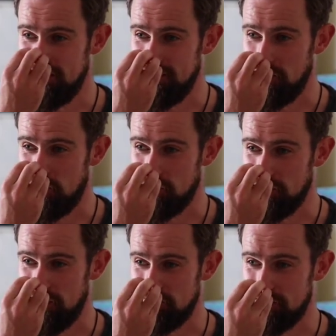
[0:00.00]
You know,
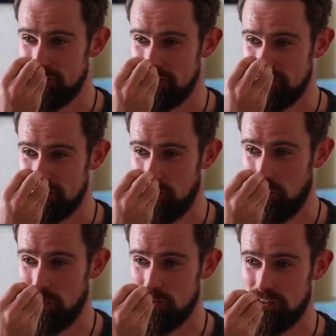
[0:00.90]
you'd have to go
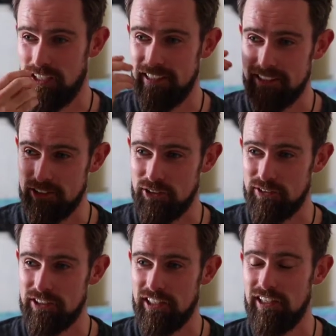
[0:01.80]
outside over
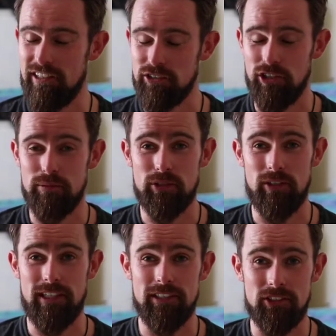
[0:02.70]
to the long drop
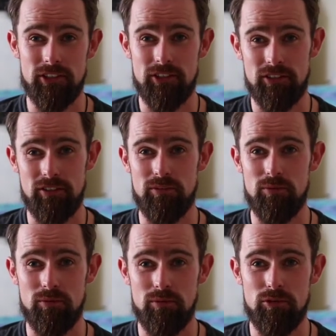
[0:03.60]
toilet,
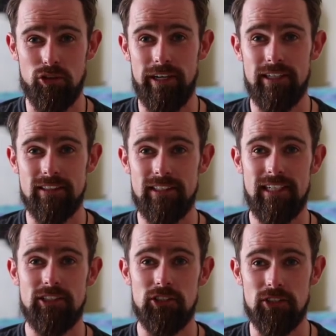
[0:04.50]
trying not to
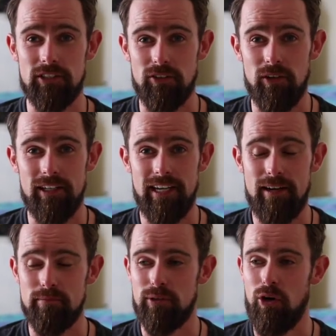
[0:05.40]
let your oil
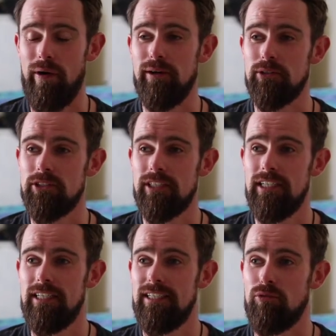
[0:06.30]
lamp go out
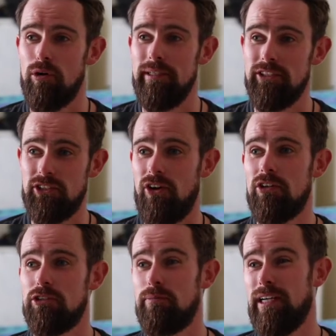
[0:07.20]
while being
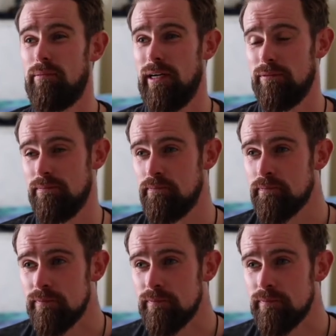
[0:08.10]
stalked by about